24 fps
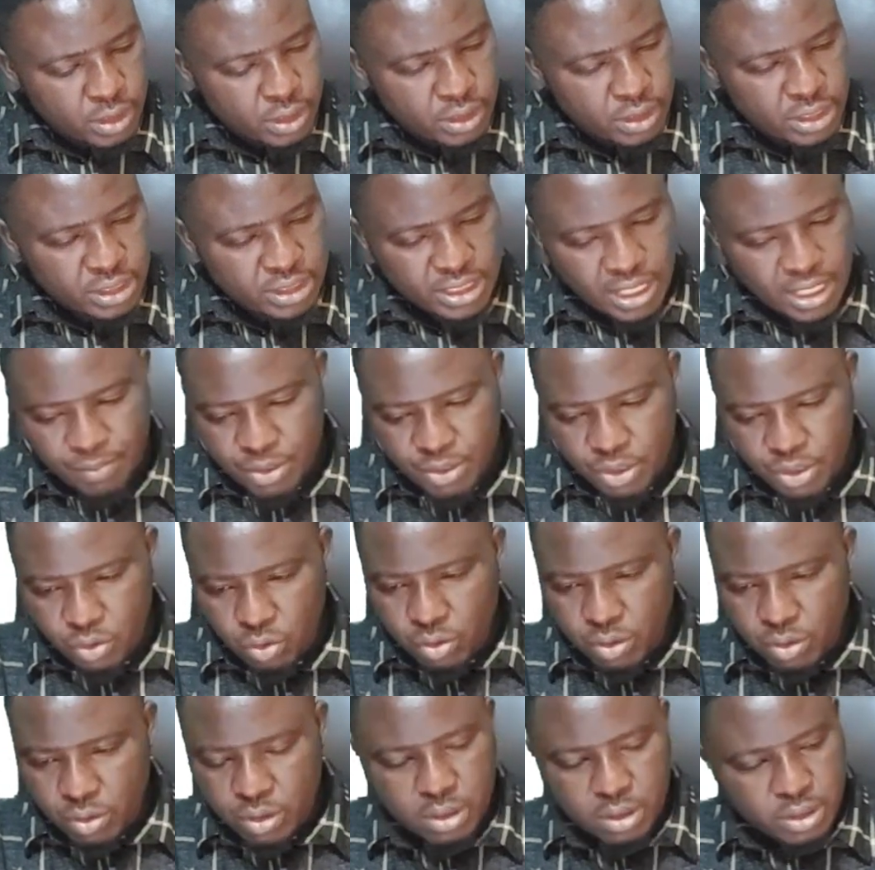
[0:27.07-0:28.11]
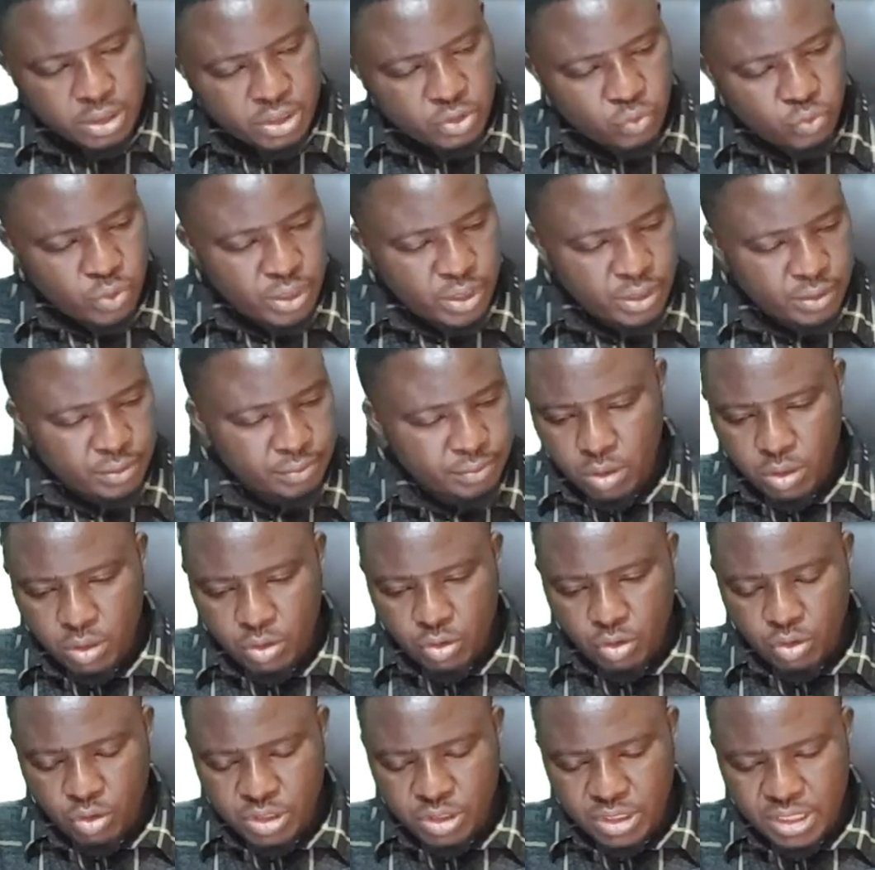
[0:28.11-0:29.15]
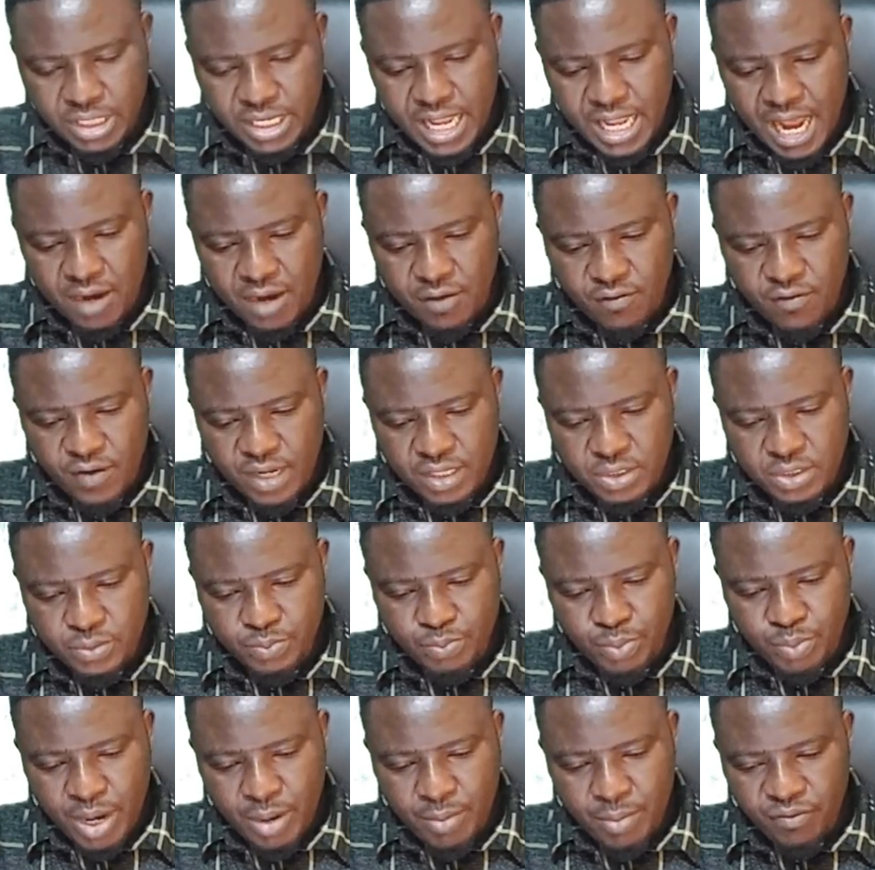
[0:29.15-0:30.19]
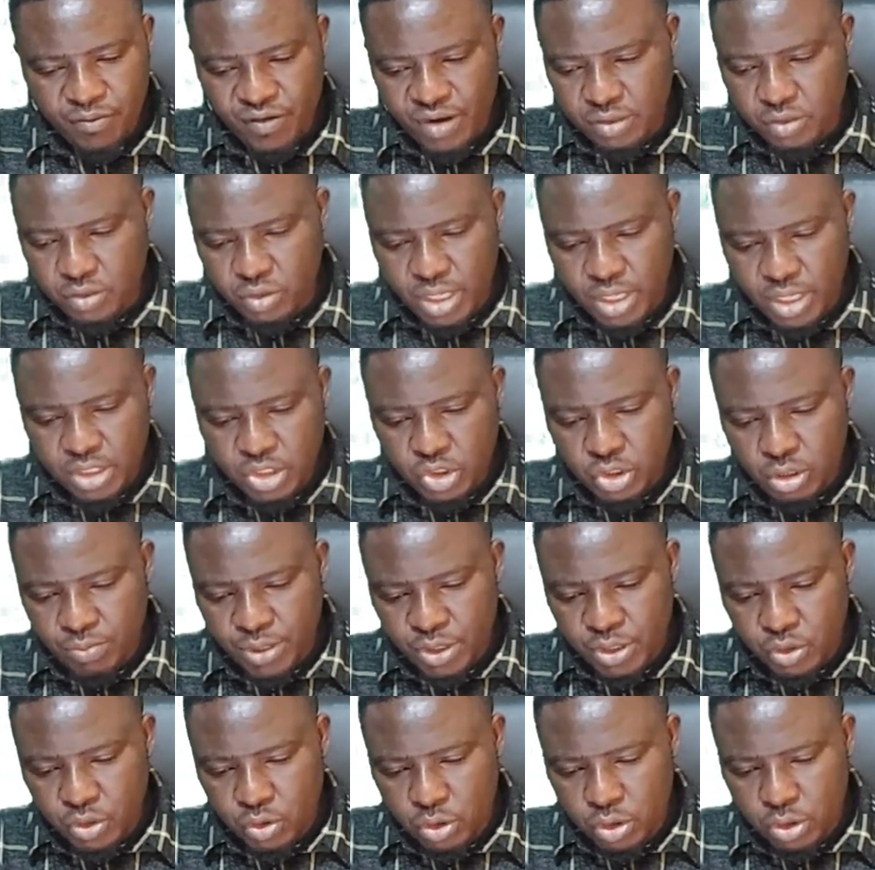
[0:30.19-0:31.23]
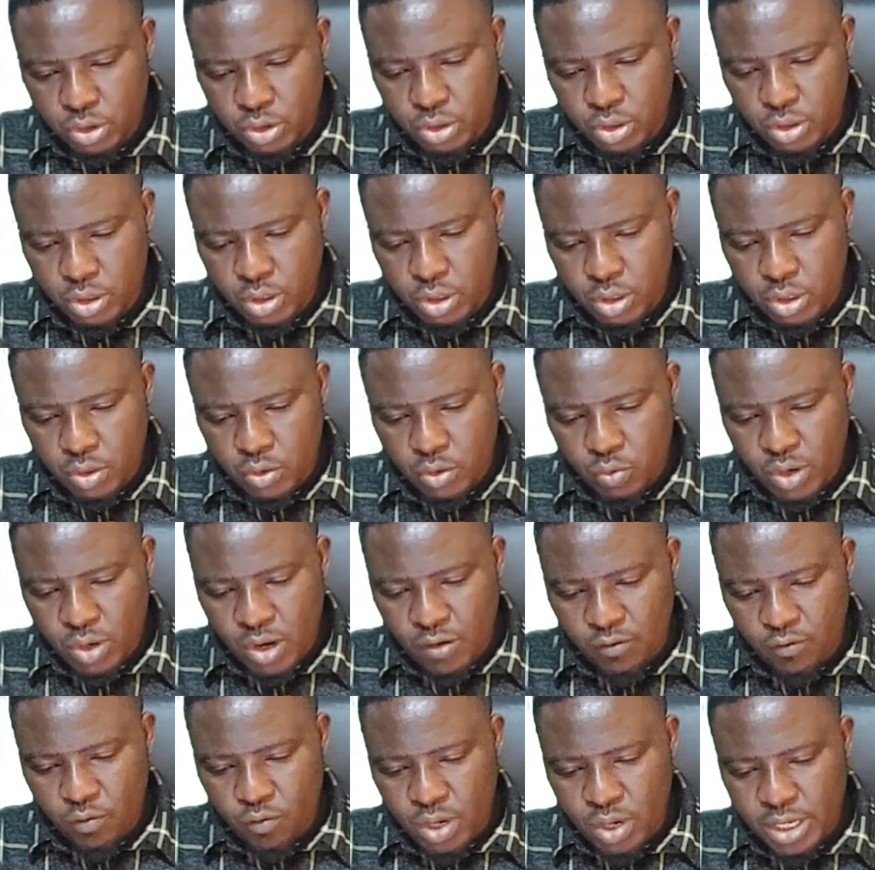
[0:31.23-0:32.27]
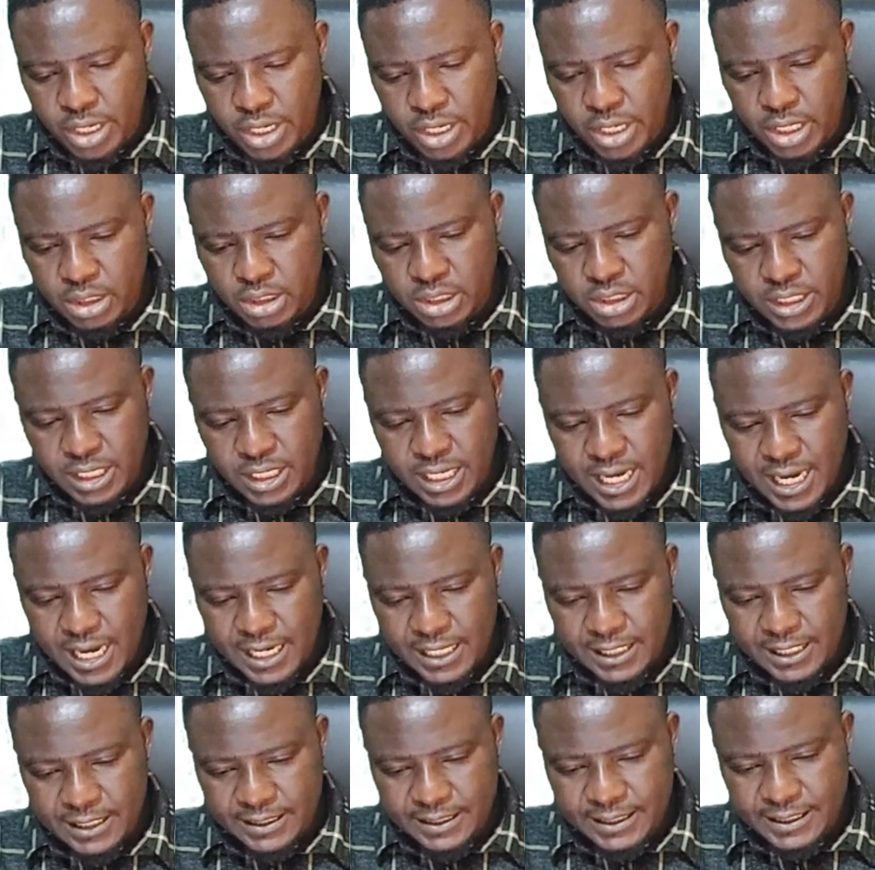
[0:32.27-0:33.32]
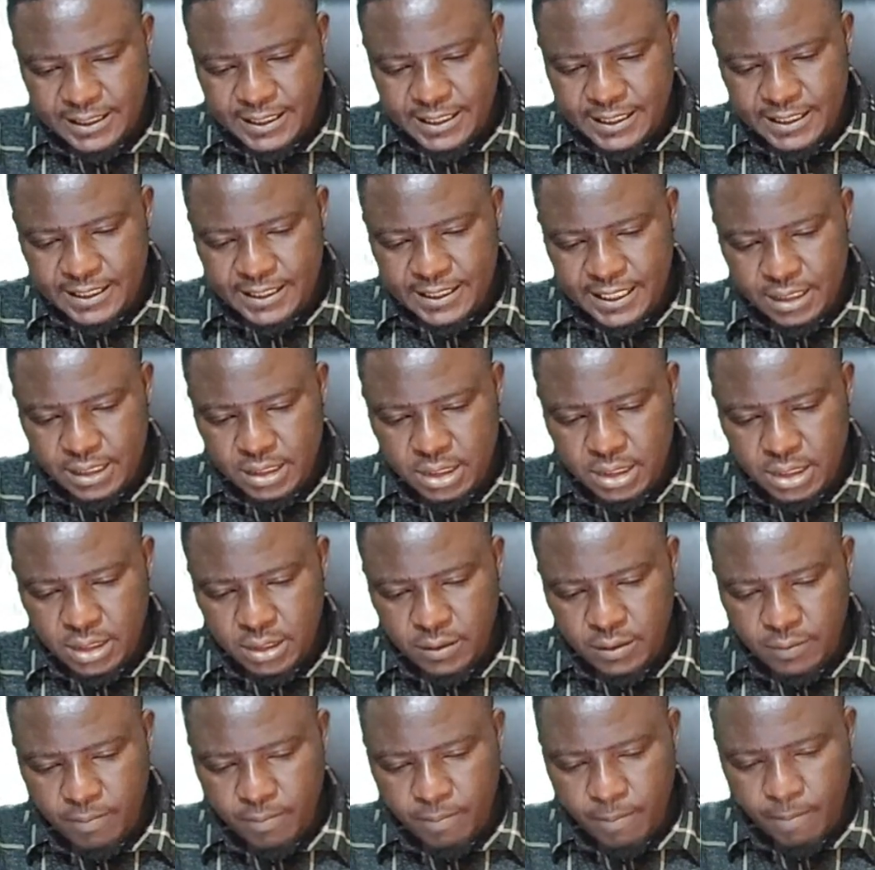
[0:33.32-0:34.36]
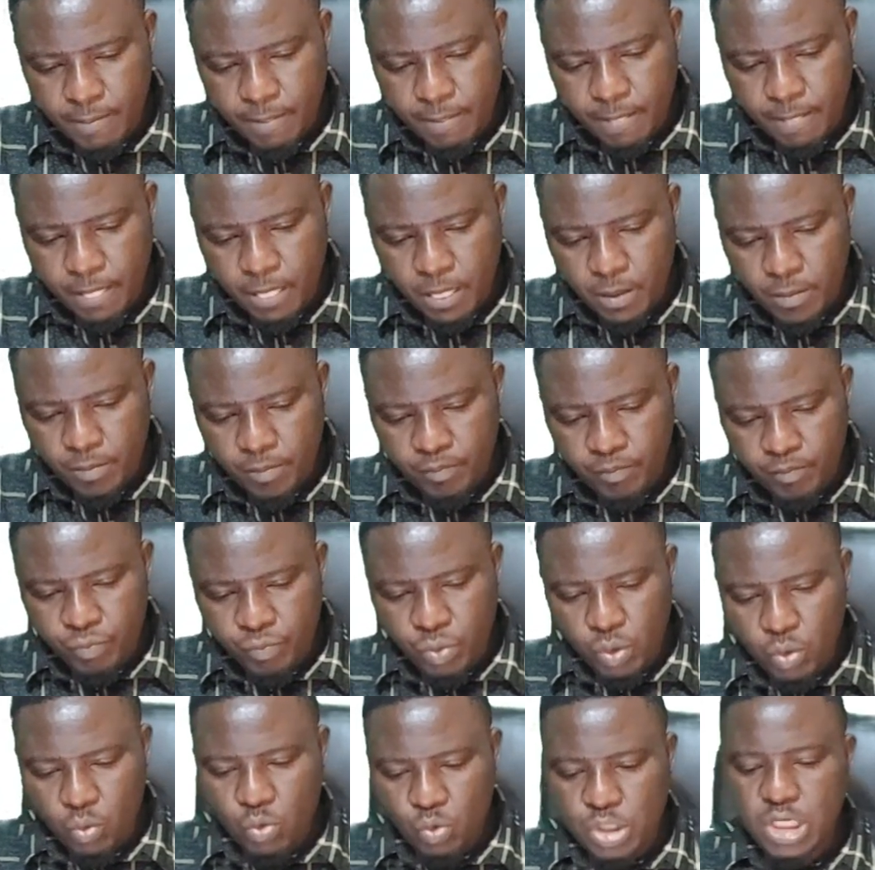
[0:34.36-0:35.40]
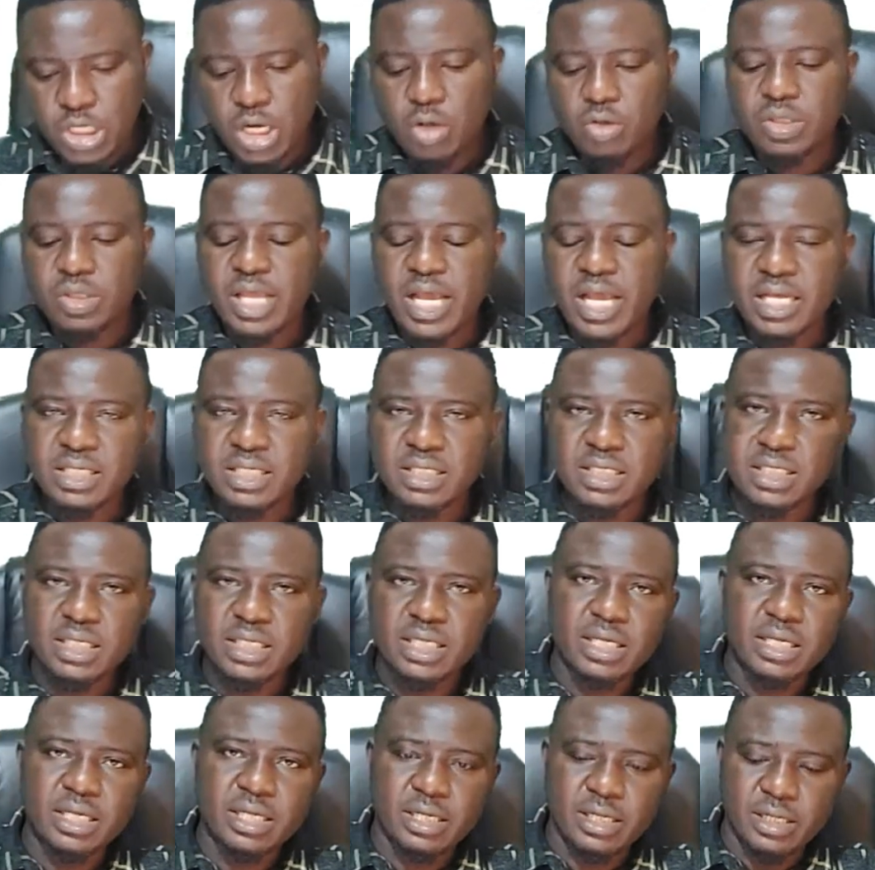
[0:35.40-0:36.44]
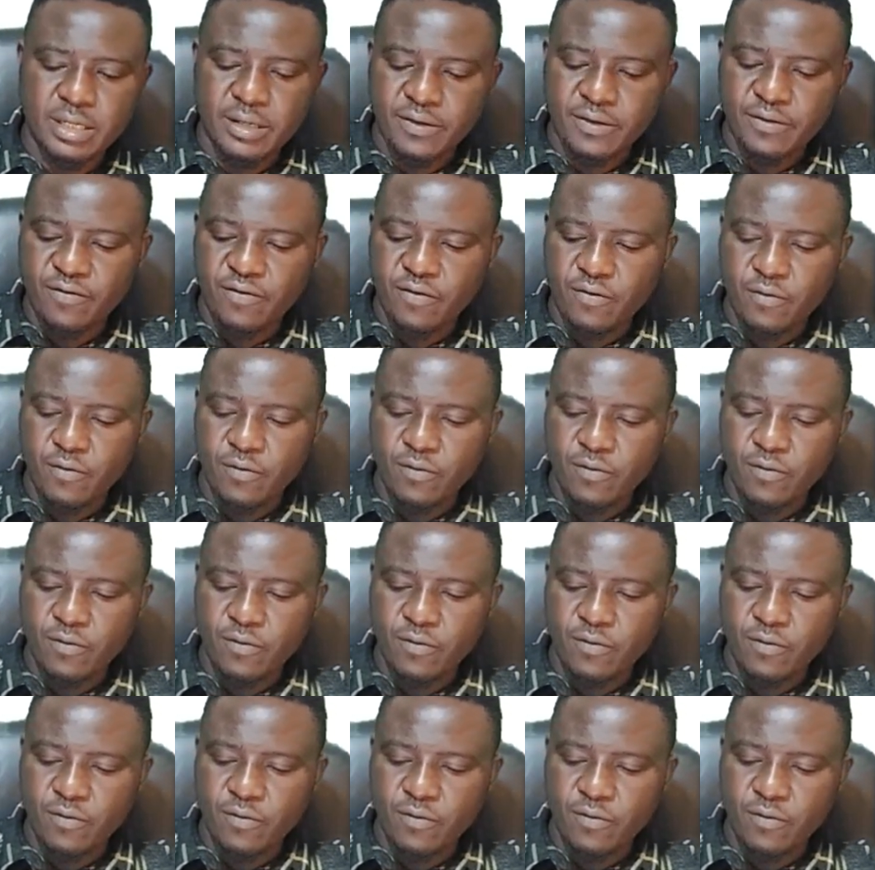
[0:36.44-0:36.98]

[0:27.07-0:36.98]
this can be done this way. Using the advanced prime factorization method, we have 180 and 330. We shall test the